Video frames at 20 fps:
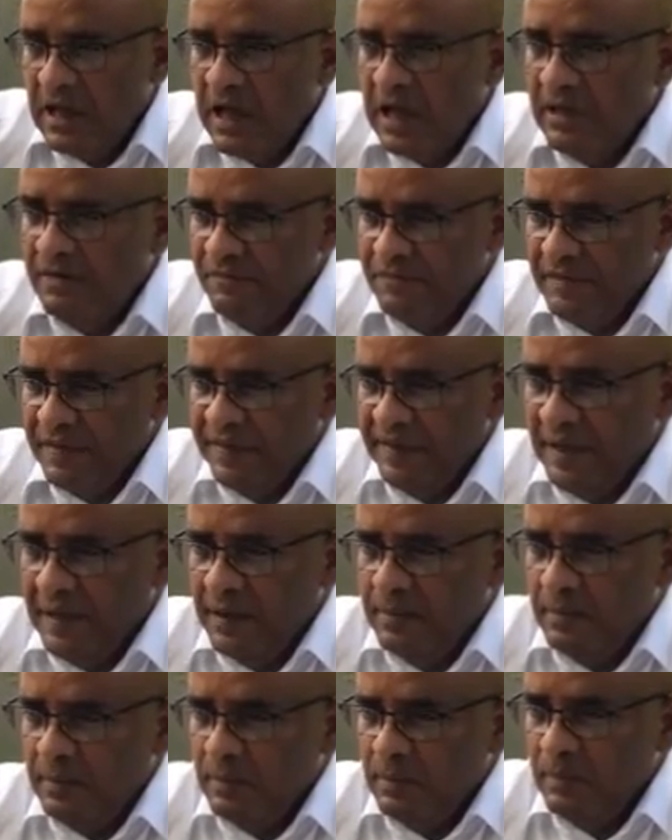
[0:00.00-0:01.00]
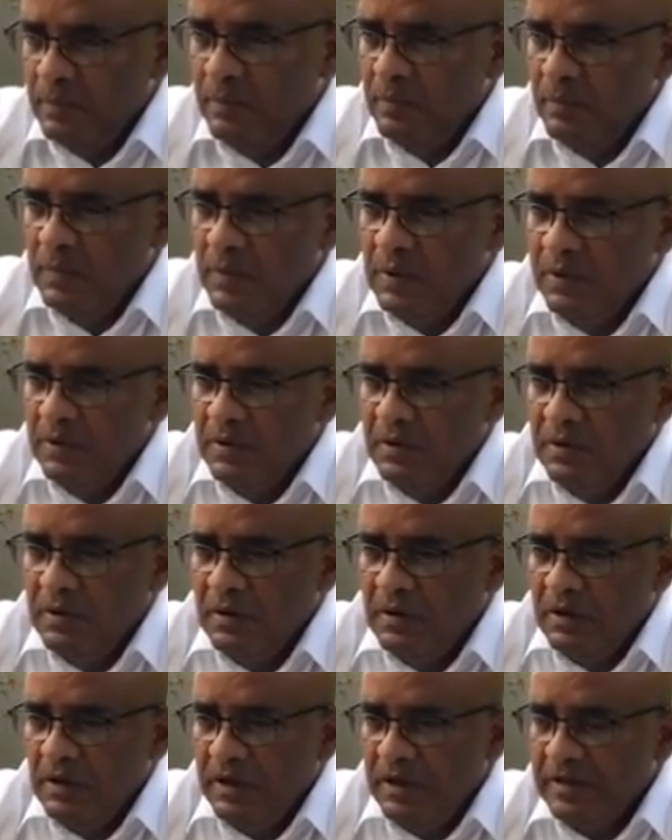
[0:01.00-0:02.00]
And for them,
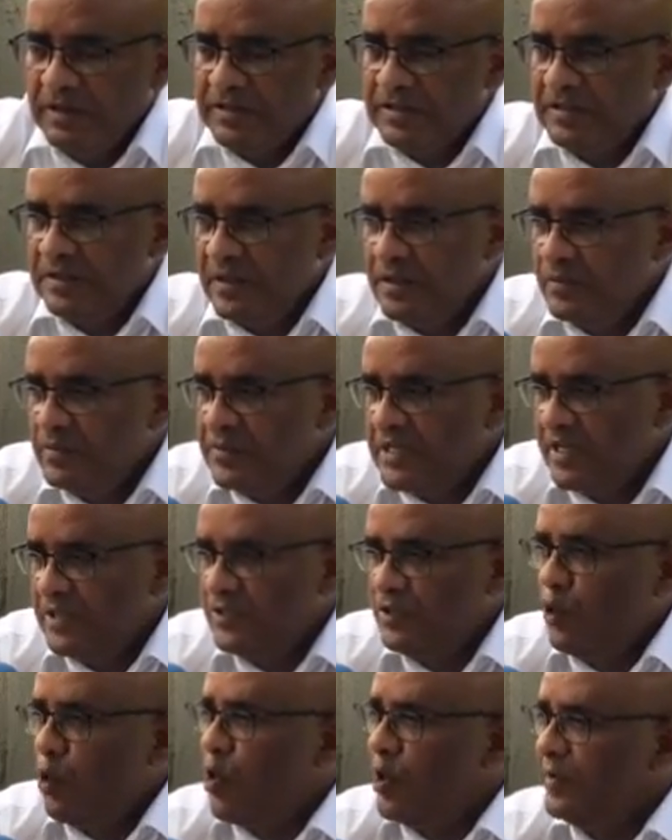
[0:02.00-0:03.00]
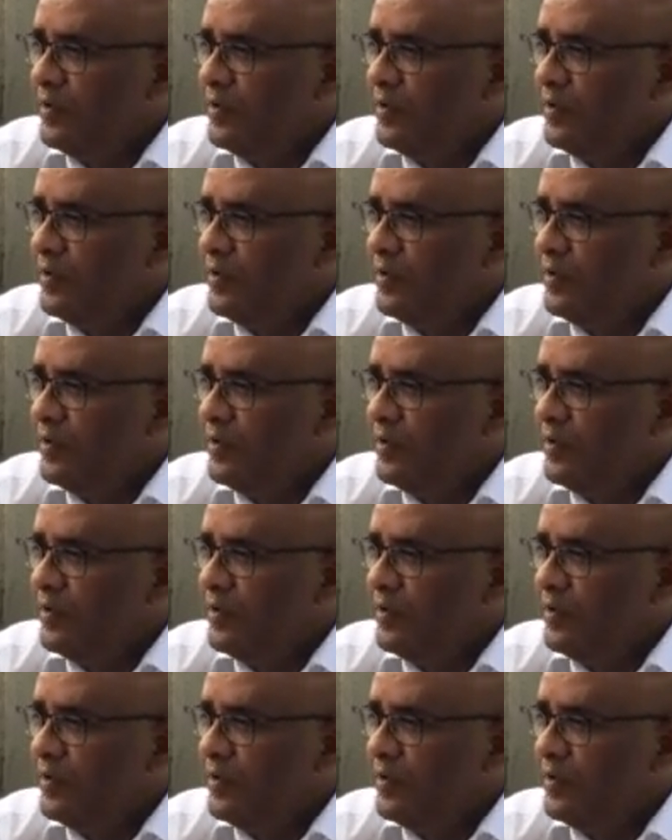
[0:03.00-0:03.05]
it seems as though,